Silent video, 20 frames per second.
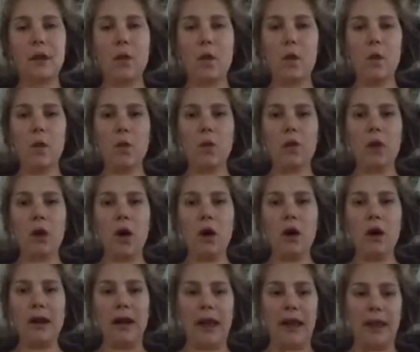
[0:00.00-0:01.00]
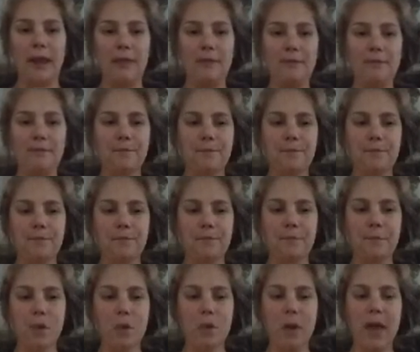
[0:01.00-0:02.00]
Oh, yawning.
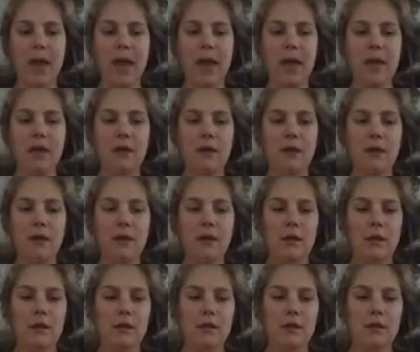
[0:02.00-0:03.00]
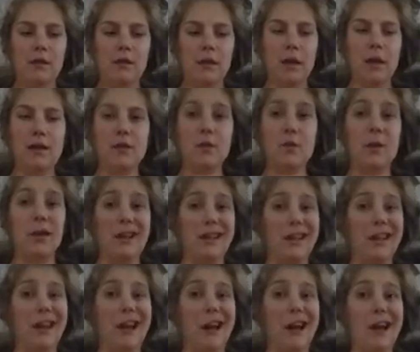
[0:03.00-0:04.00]
Okay. Yeah, he's a
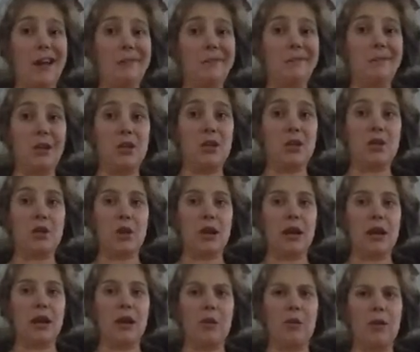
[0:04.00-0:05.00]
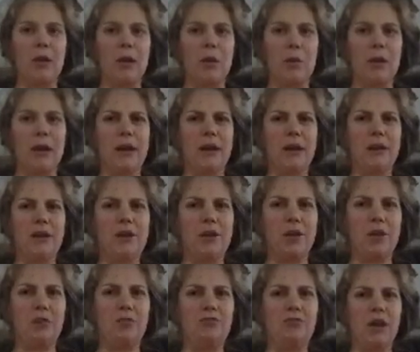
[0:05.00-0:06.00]
wiggly guy. He just started getting really wiggly,
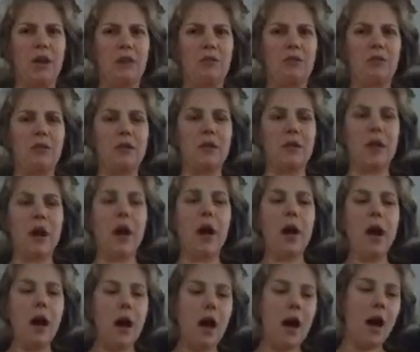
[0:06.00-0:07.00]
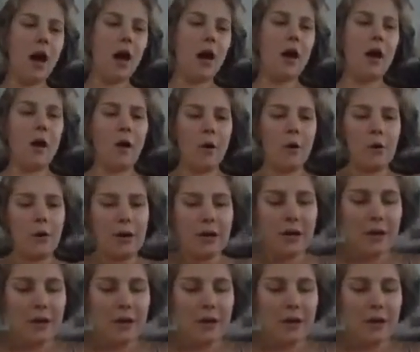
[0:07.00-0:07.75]
too. Uh-oh.